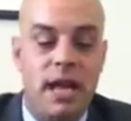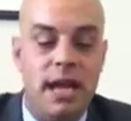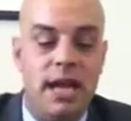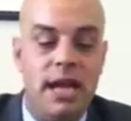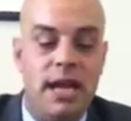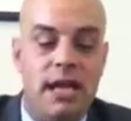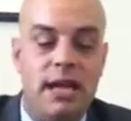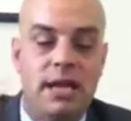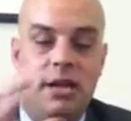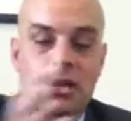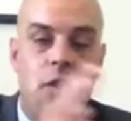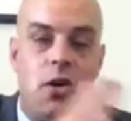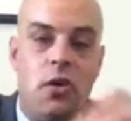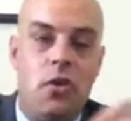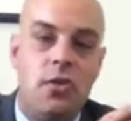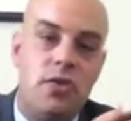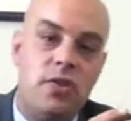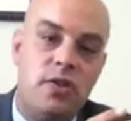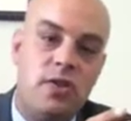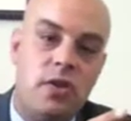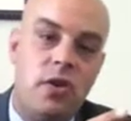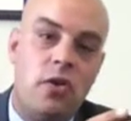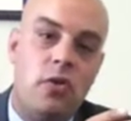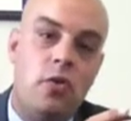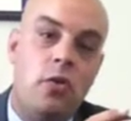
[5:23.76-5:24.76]
And
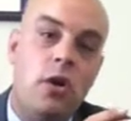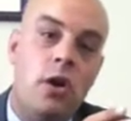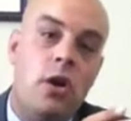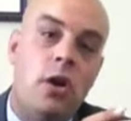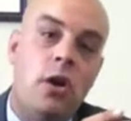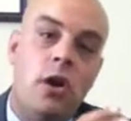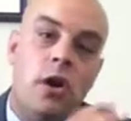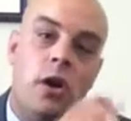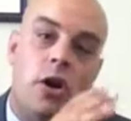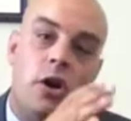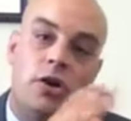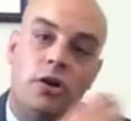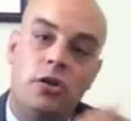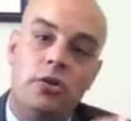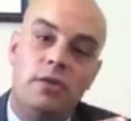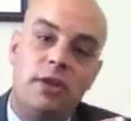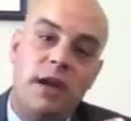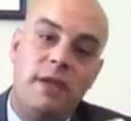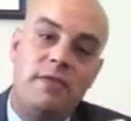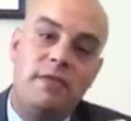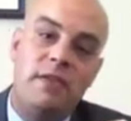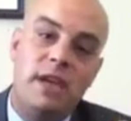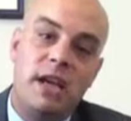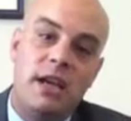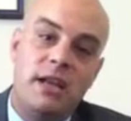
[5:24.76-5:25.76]
also, on your
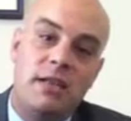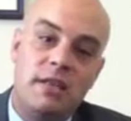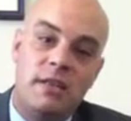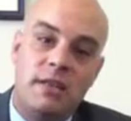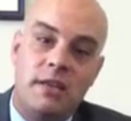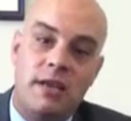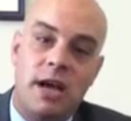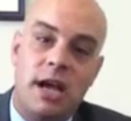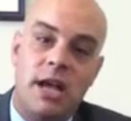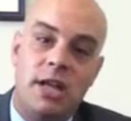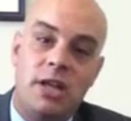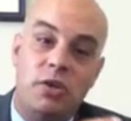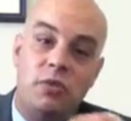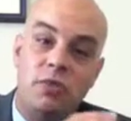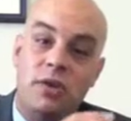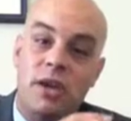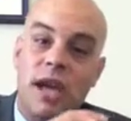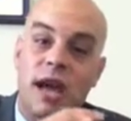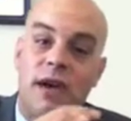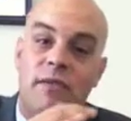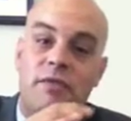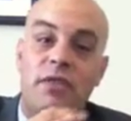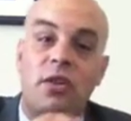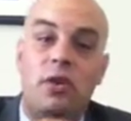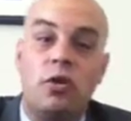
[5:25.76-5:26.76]
left-hand side, you would
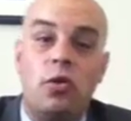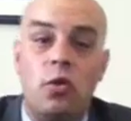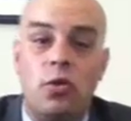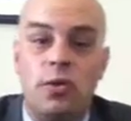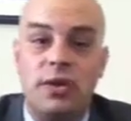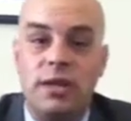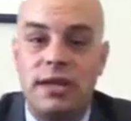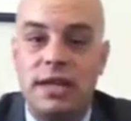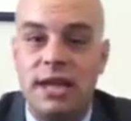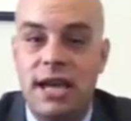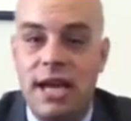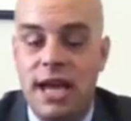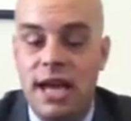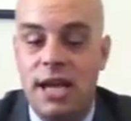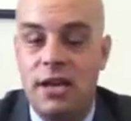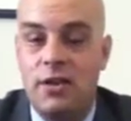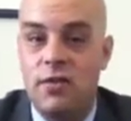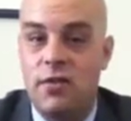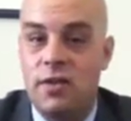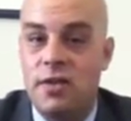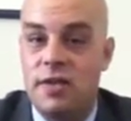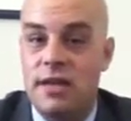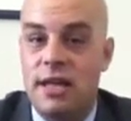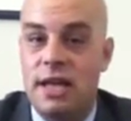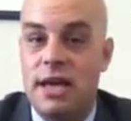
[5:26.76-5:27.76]
have the golden
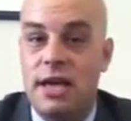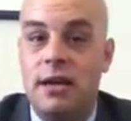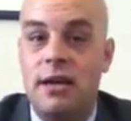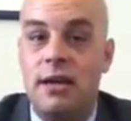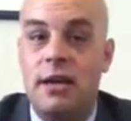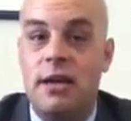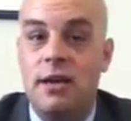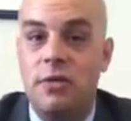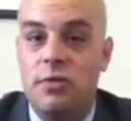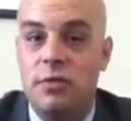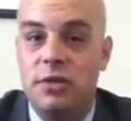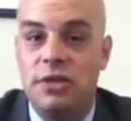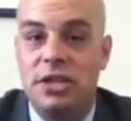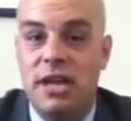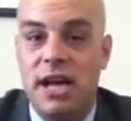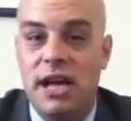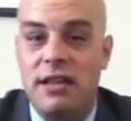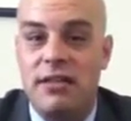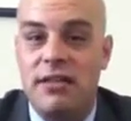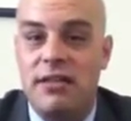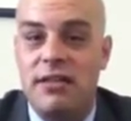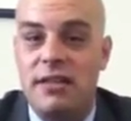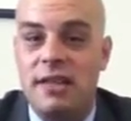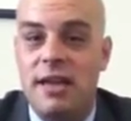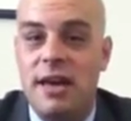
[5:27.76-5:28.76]
candlestick, which
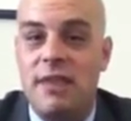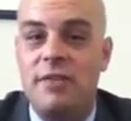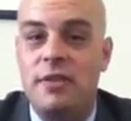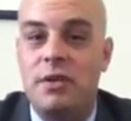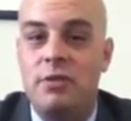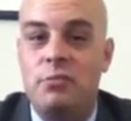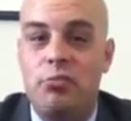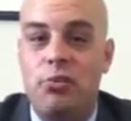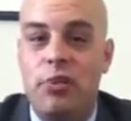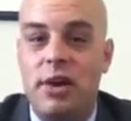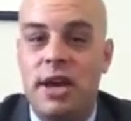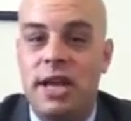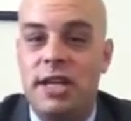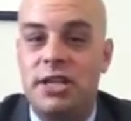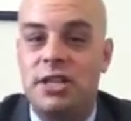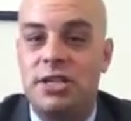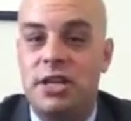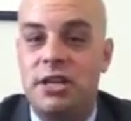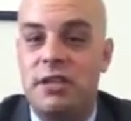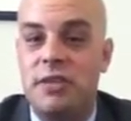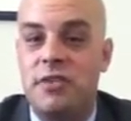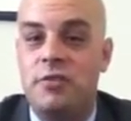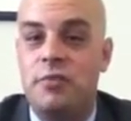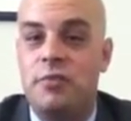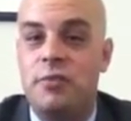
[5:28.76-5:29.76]
had 7
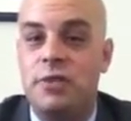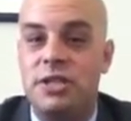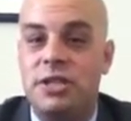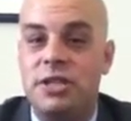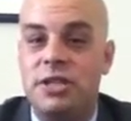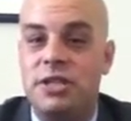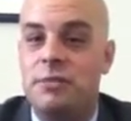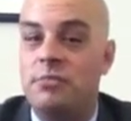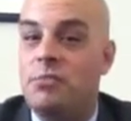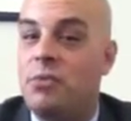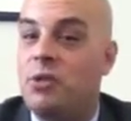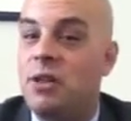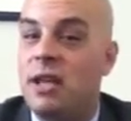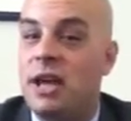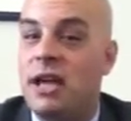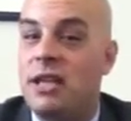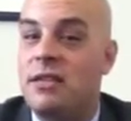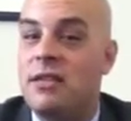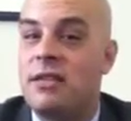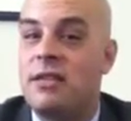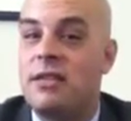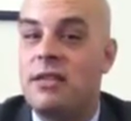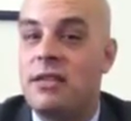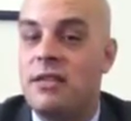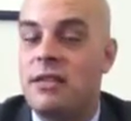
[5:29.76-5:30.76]
branches, which
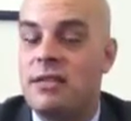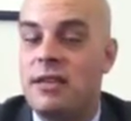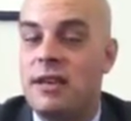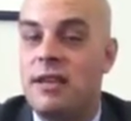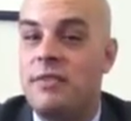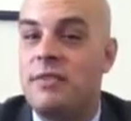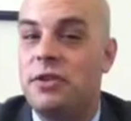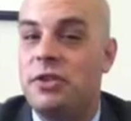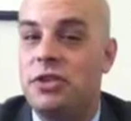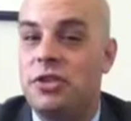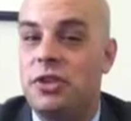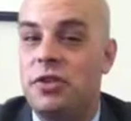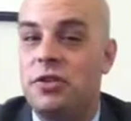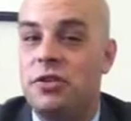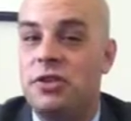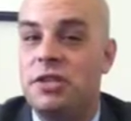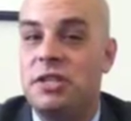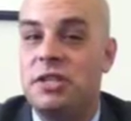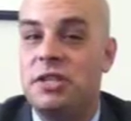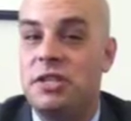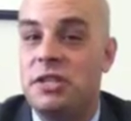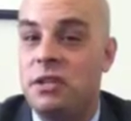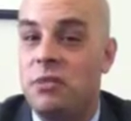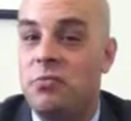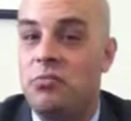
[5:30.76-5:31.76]
symbolizes the 7
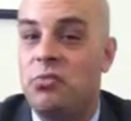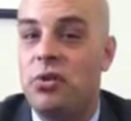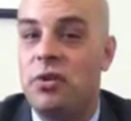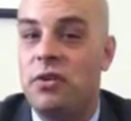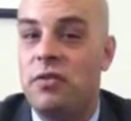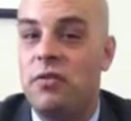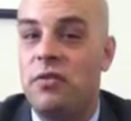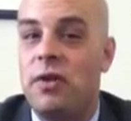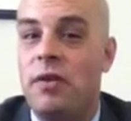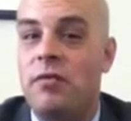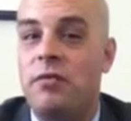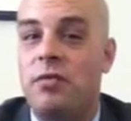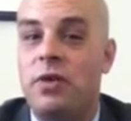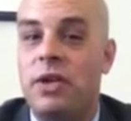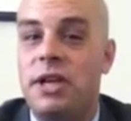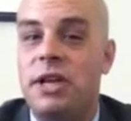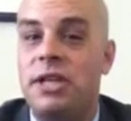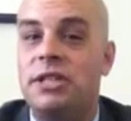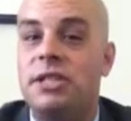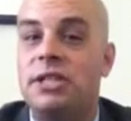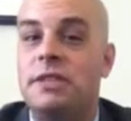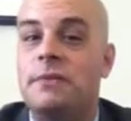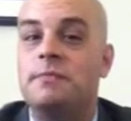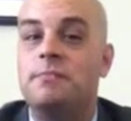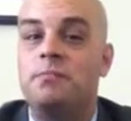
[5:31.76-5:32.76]
churches in the book of
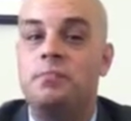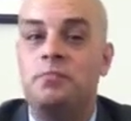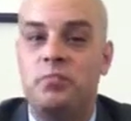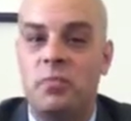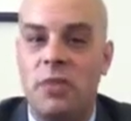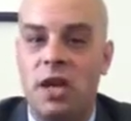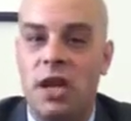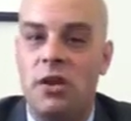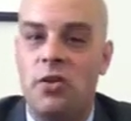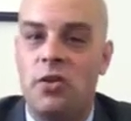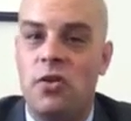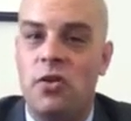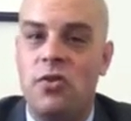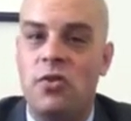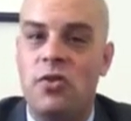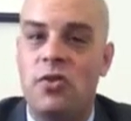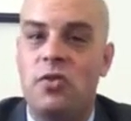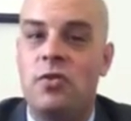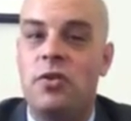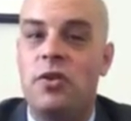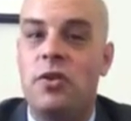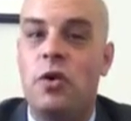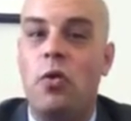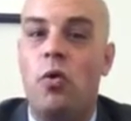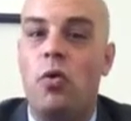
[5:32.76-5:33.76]
Revelation, and
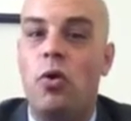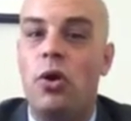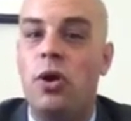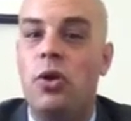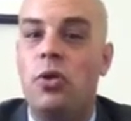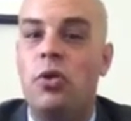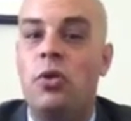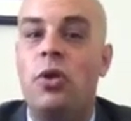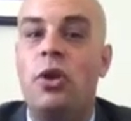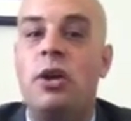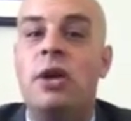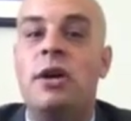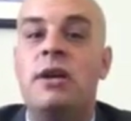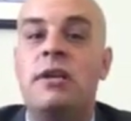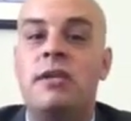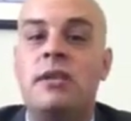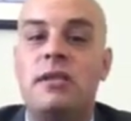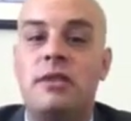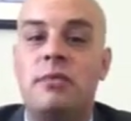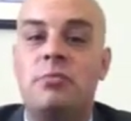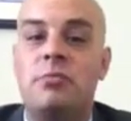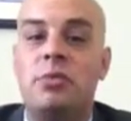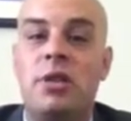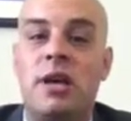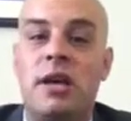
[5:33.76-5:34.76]
also the oil
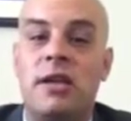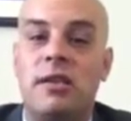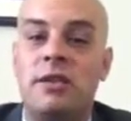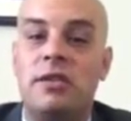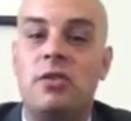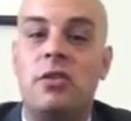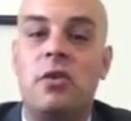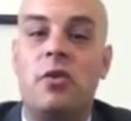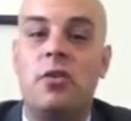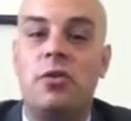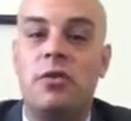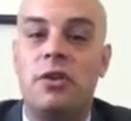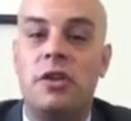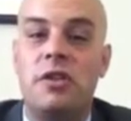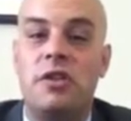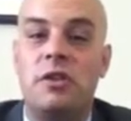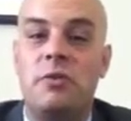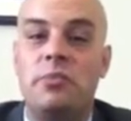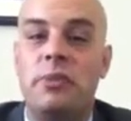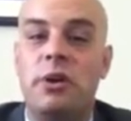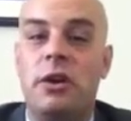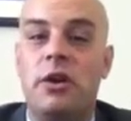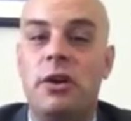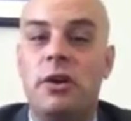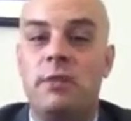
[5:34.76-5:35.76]
symbolizing the Holy
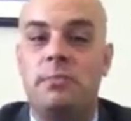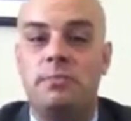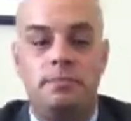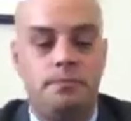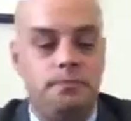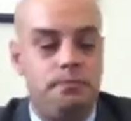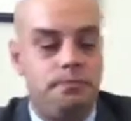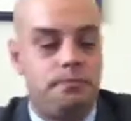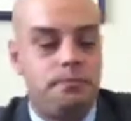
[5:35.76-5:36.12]
Spirit.